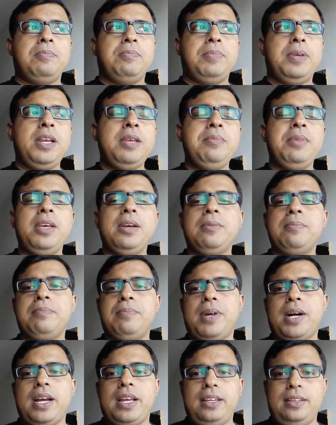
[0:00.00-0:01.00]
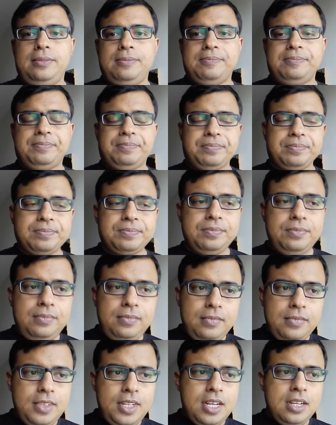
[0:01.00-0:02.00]
premium buying.
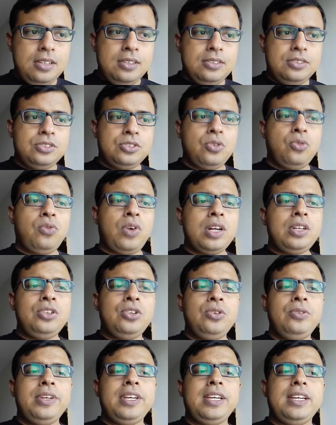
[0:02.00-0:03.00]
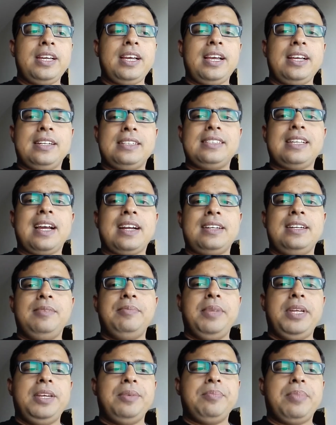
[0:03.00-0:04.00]
So what do we exactly
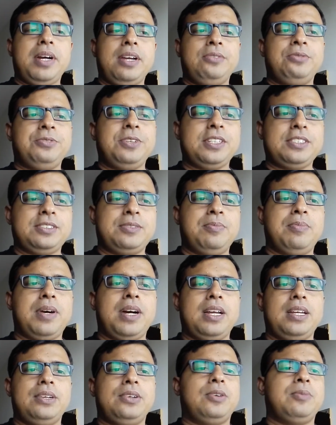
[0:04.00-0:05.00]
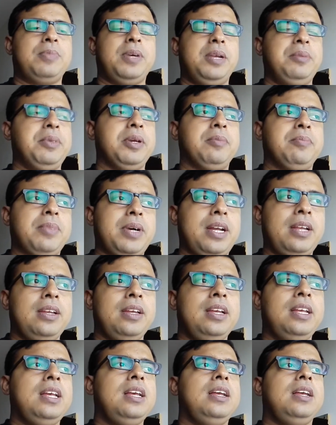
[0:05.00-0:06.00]
mean by fixed buying or premium buying?
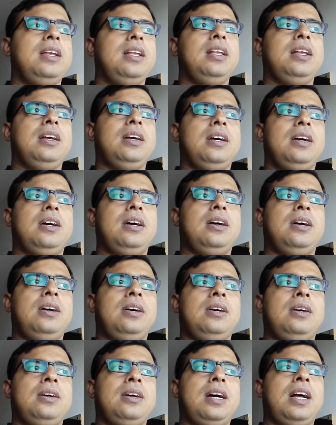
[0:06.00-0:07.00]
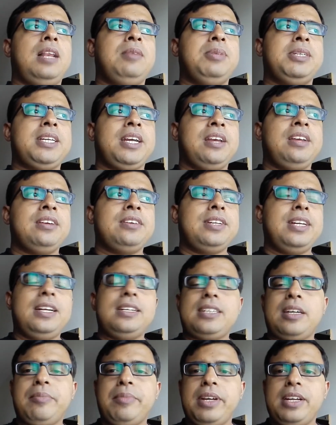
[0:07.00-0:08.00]
I'll be taking a real
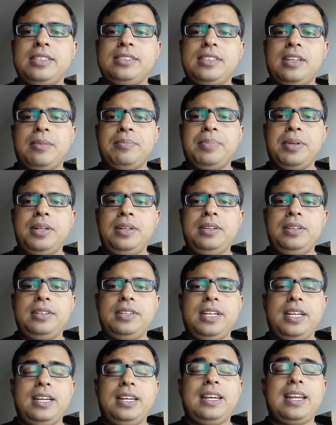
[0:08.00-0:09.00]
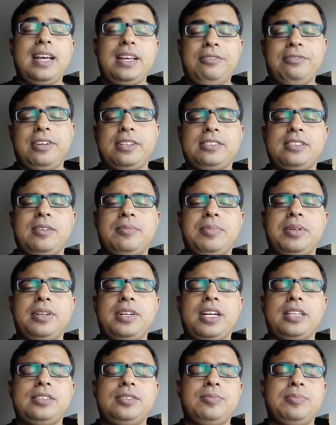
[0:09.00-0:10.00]
life example
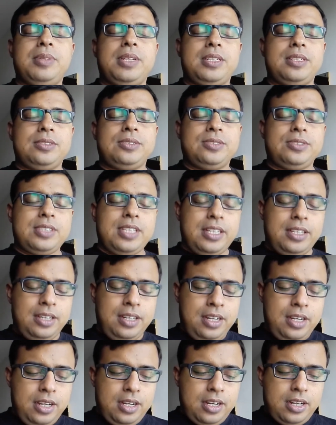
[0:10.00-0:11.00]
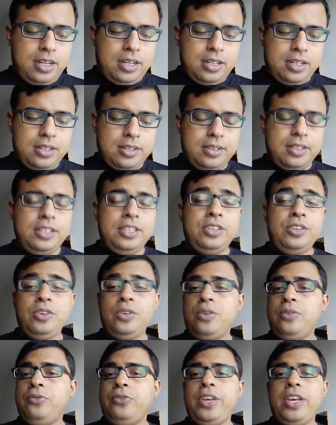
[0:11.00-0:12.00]
rather, better to say.
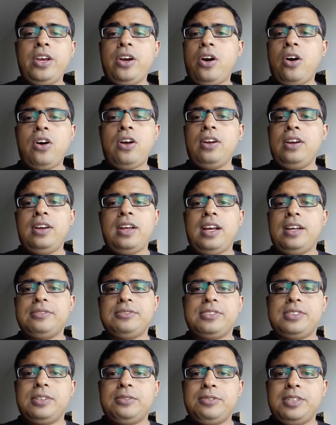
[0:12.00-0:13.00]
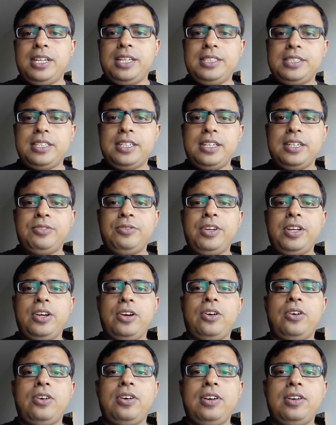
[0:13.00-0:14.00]
We all have surfed the internet. We
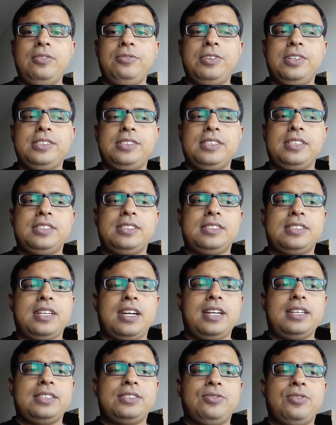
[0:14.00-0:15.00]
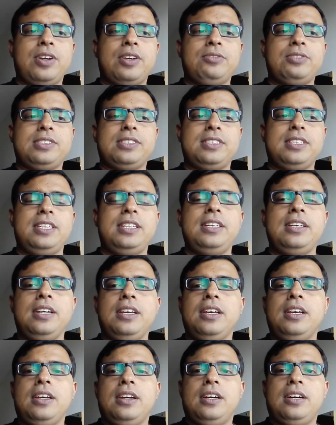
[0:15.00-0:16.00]
all visit sites where we see
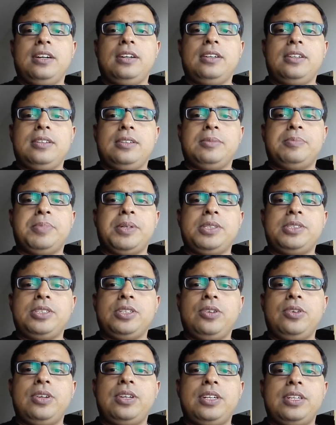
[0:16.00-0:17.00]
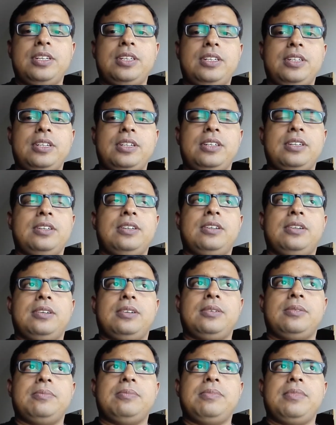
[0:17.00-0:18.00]
particular
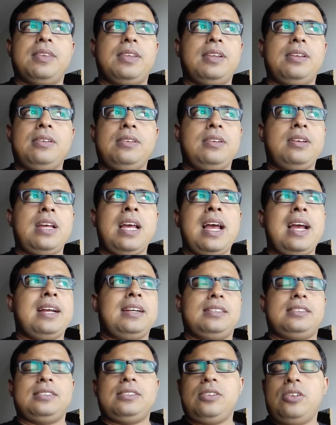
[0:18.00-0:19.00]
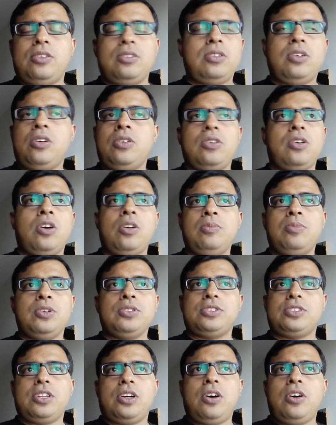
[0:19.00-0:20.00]
ads. On
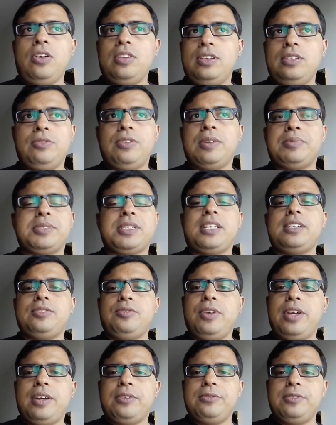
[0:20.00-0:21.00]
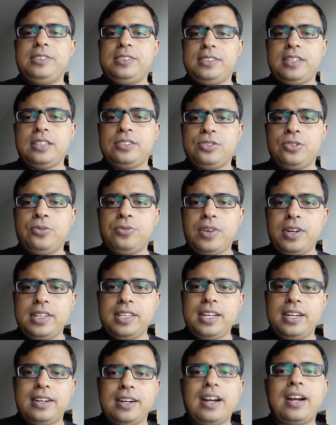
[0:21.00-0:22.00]
almost all the websites we have visited so far,
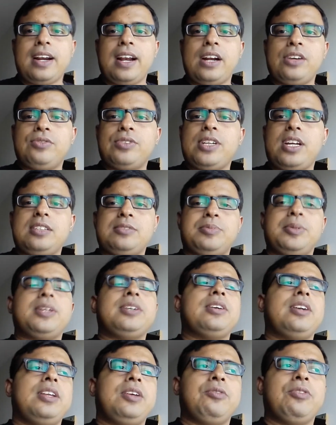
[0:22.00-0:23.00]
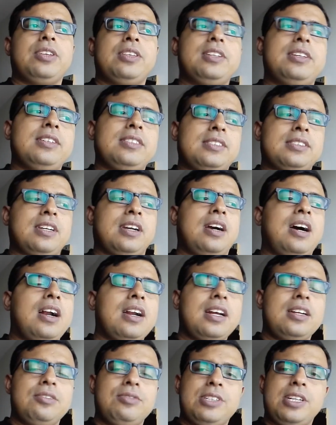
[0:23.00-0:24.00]
there are advertisements running, whether it's a
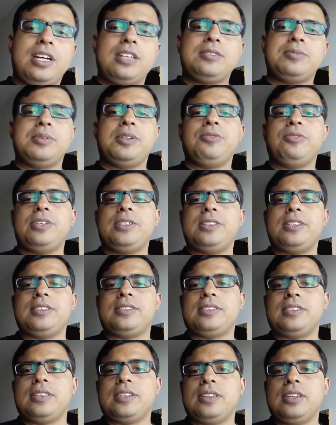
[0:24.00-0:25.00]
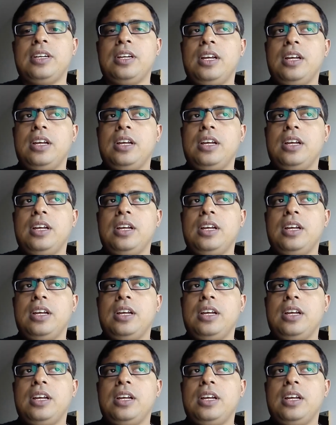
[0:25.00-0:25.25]
car advertisement, whether it's a